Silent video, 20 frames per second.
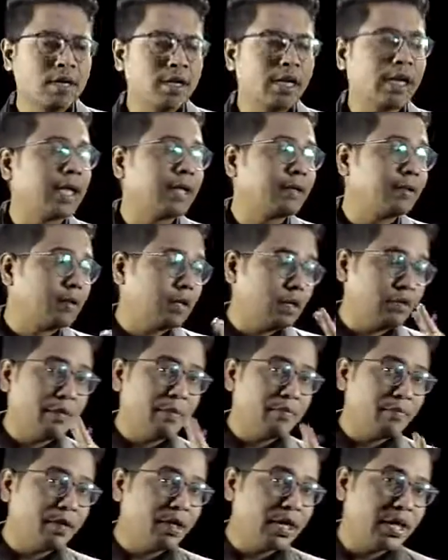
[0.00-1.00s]
And
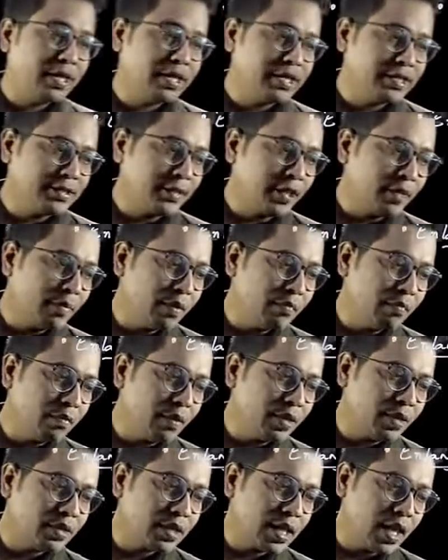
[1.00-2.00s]
remember, the additional
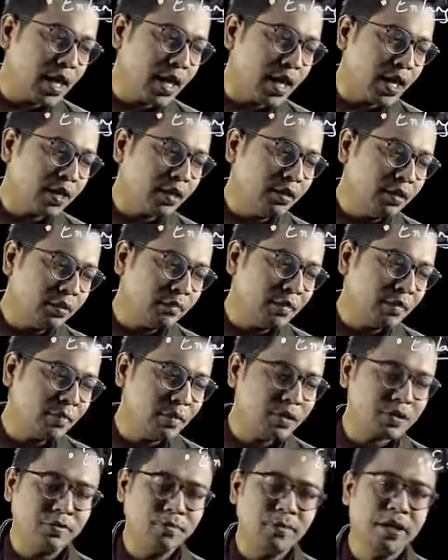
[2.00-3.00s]
members are the
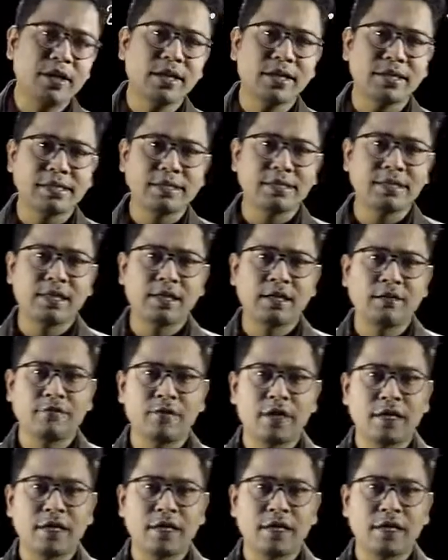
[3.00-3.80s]
members of the legislative.